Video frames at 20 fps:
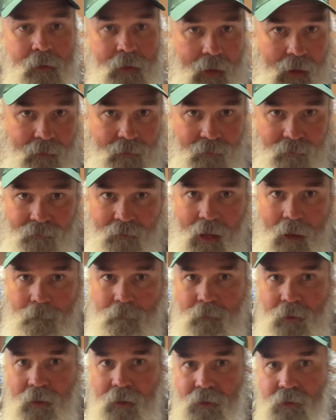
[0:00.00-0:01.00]
and the
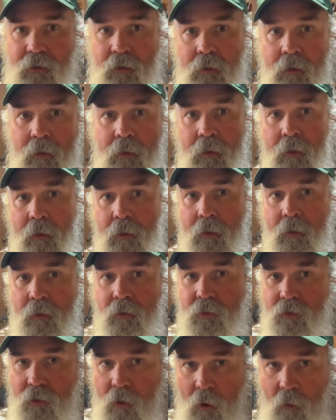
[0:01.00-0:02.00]
flap disc.
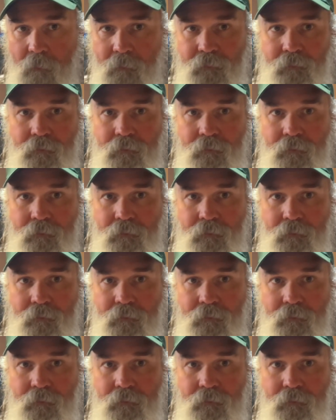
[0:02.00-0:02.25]
So